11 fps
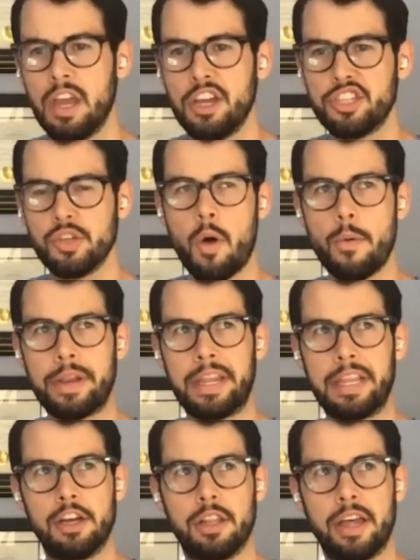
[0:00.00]
So what would it
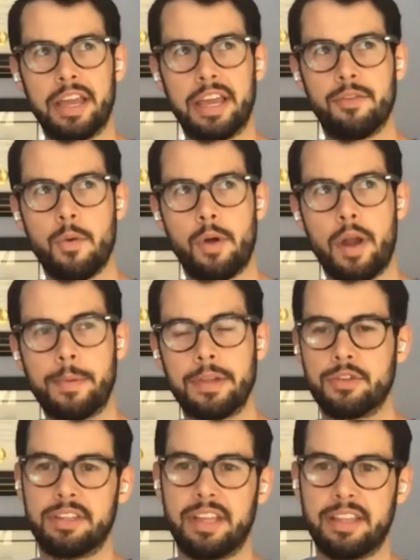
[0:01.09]
look like if we were able to
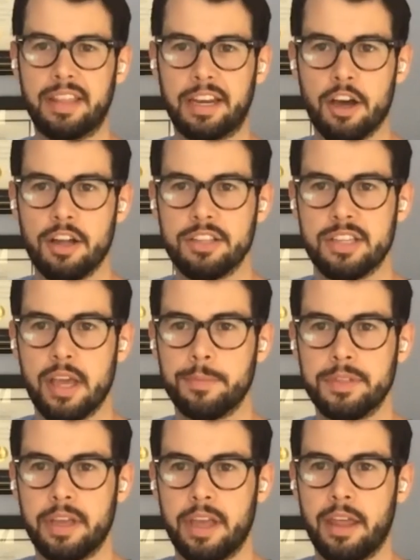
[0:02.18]
sort of take that
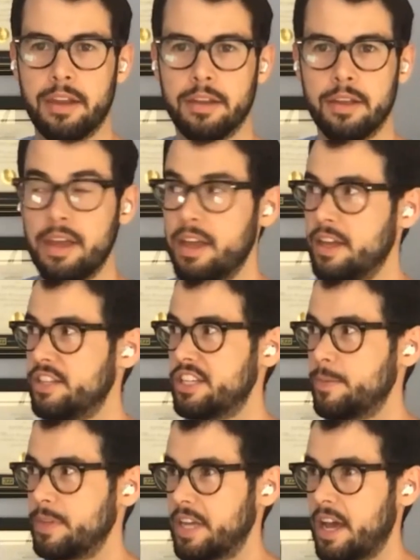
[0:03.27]
concept and
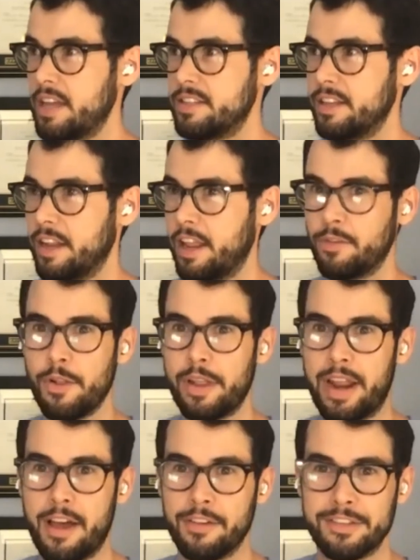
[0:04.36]
systematize it and roll it
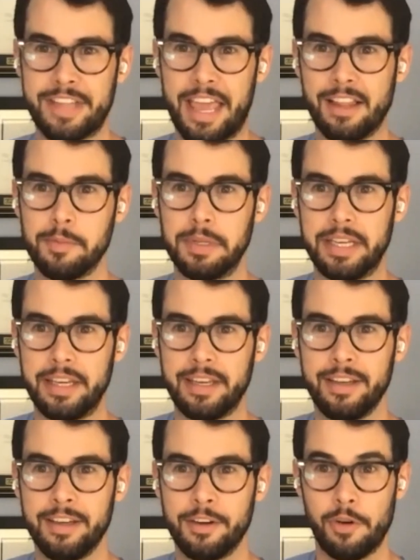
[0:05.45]
out scalably
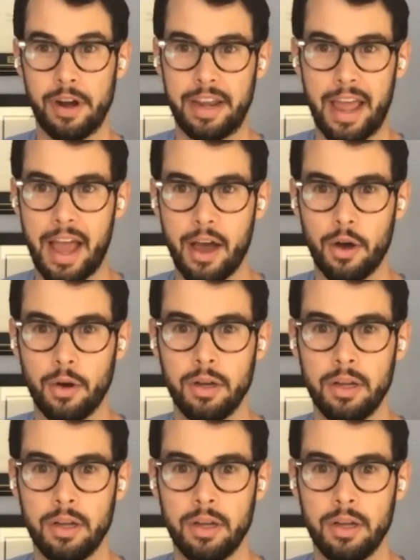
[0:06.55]
right now?